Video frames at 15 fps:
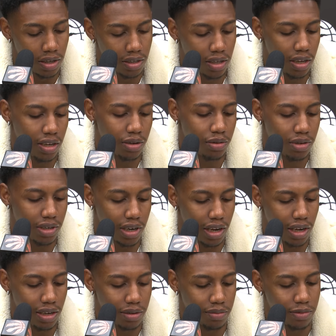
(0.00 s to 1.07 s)
Yeah, we're
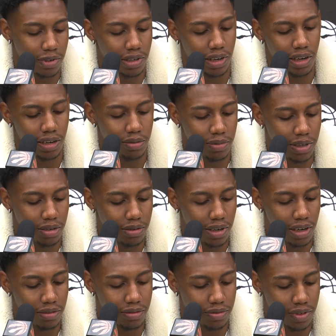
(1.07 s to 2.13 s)
hyped. We're hyped, man.
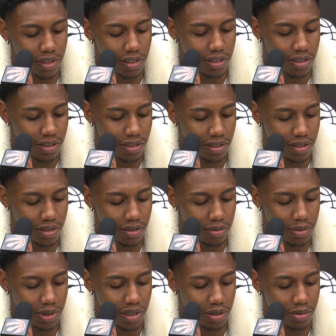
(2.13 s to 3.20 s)
We're having fun. You know,
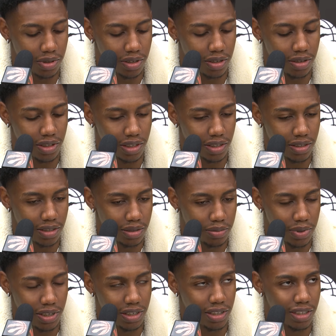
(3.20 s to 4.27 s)
being able to go against,
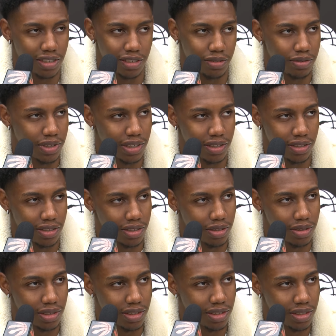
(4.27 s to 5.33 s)
playing against your friends is
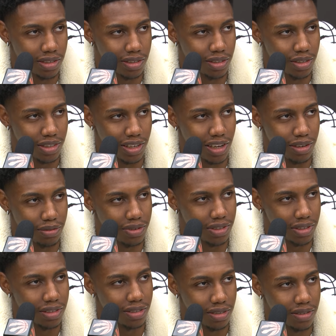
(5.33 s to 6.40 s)
always a lot of fun.